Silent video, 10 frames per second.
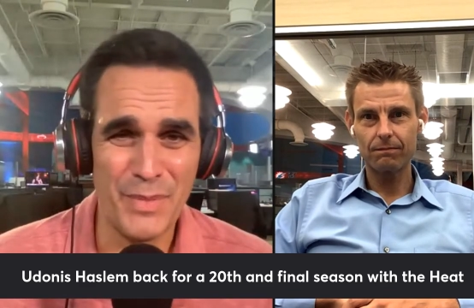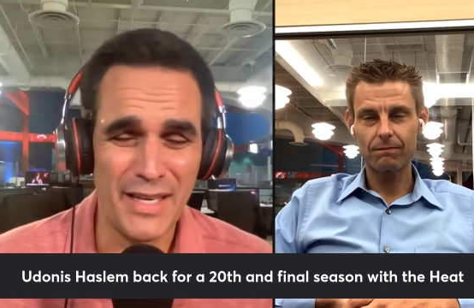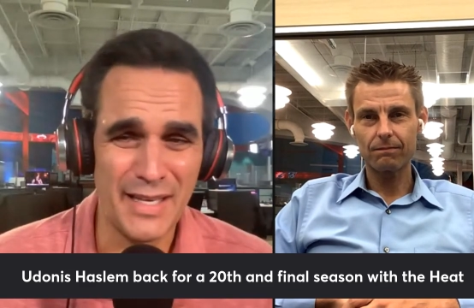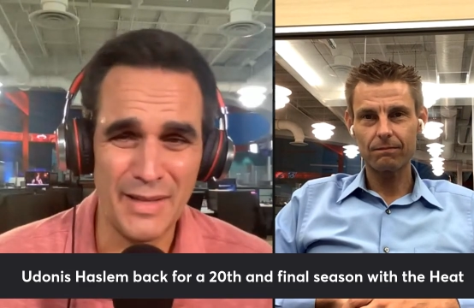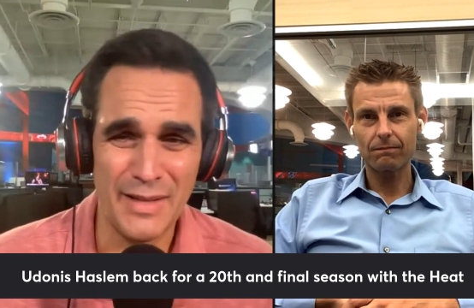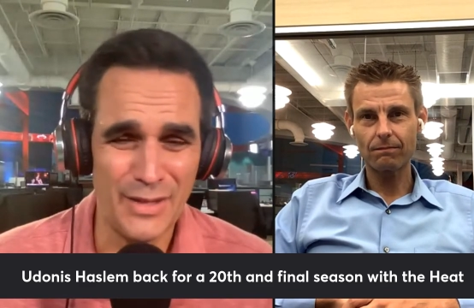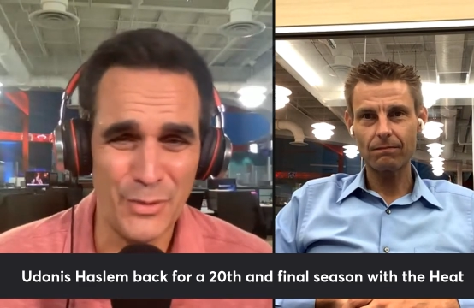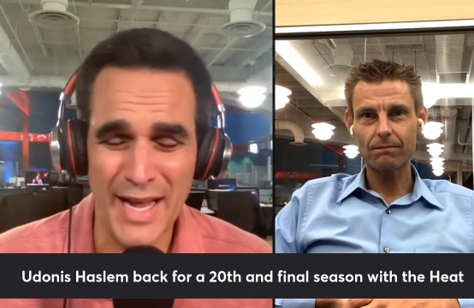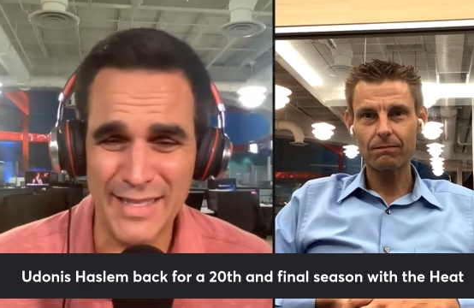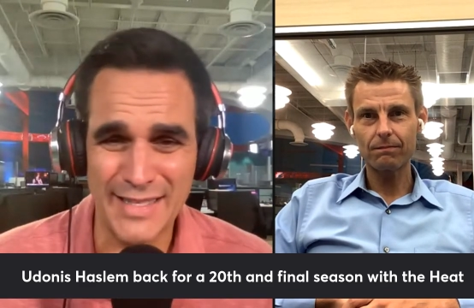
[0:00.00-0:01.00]
Speaker 1: be, that
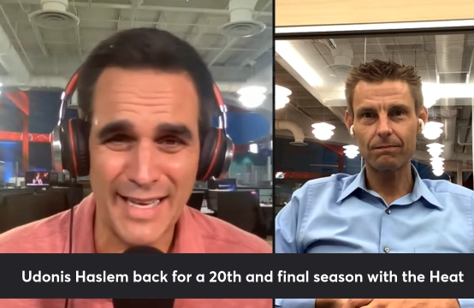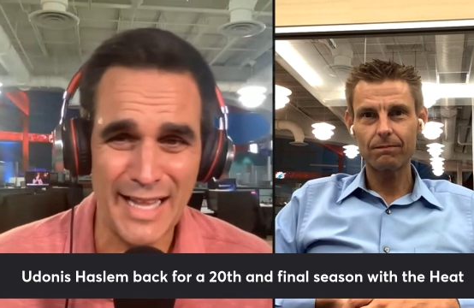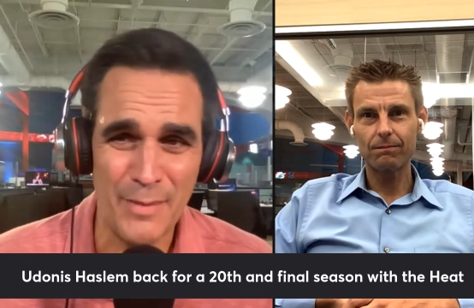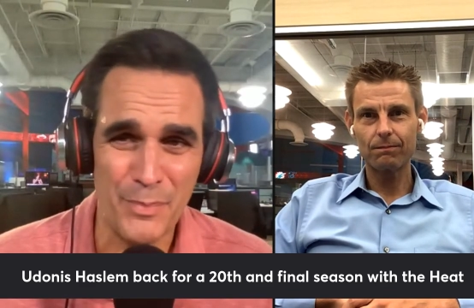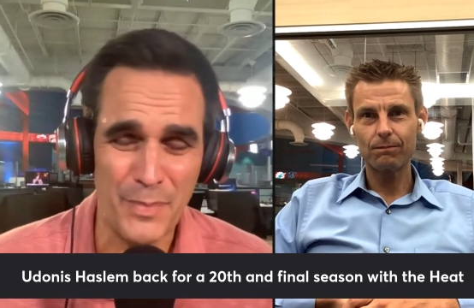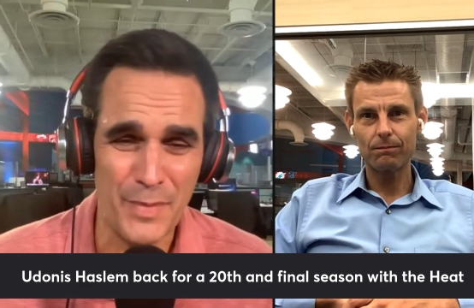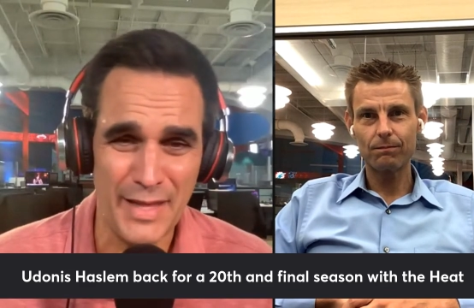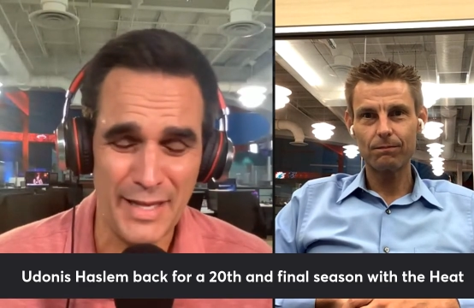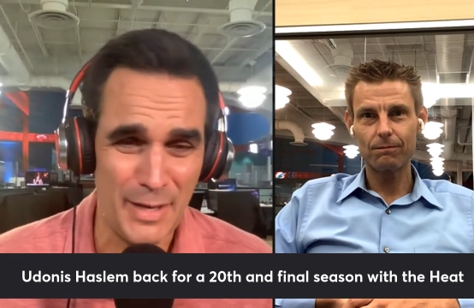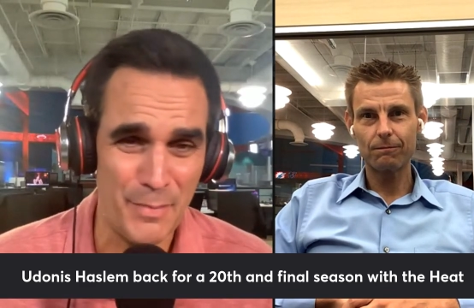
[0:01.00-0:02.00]
they're not saying that
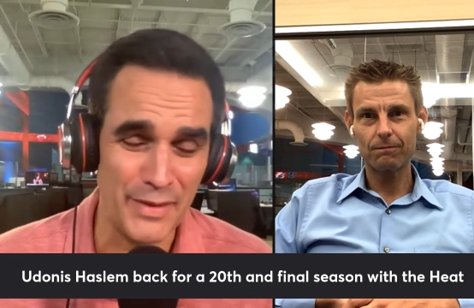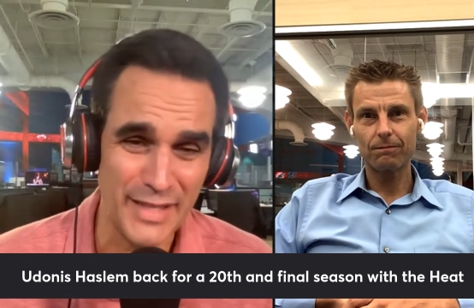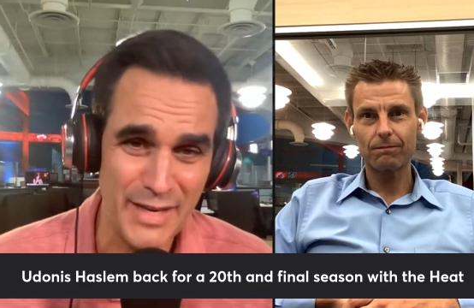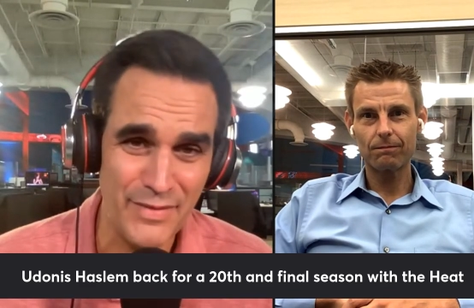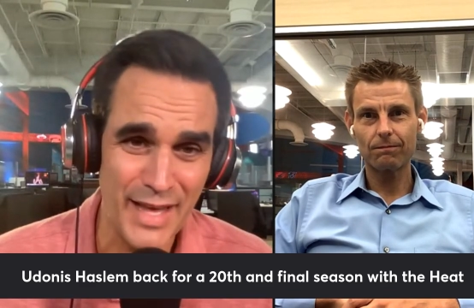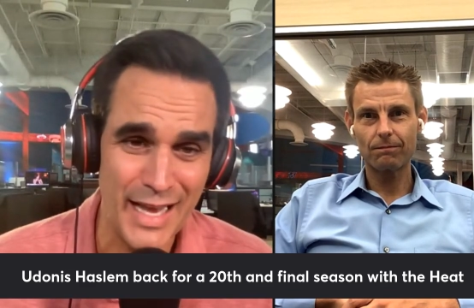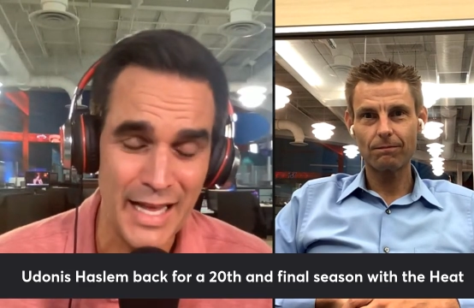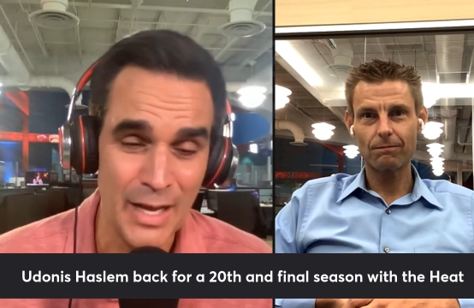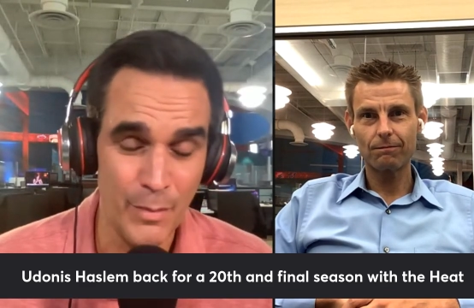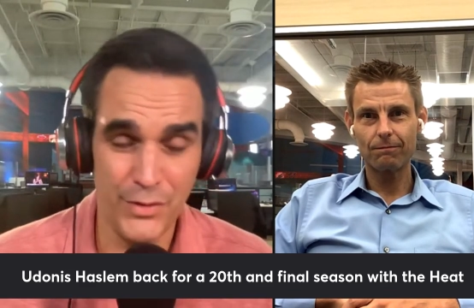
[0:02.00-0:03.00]
that they believe
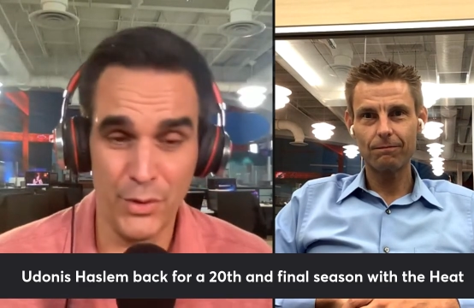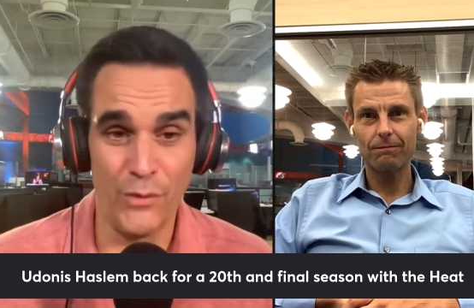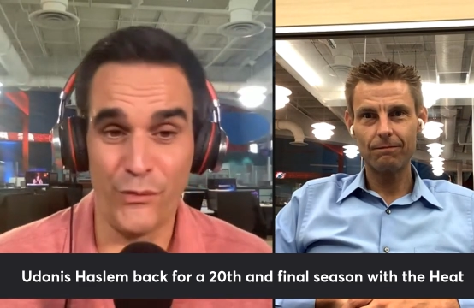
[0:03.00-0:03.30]
that, but they're